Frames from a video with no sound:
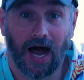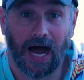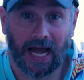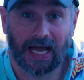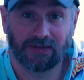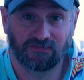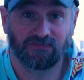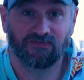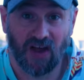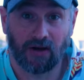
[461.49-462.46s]
I
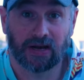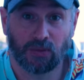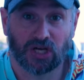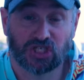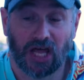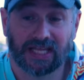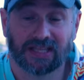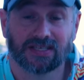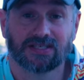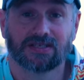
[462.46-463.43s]
very much
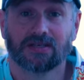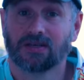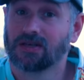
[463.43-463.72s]
like this.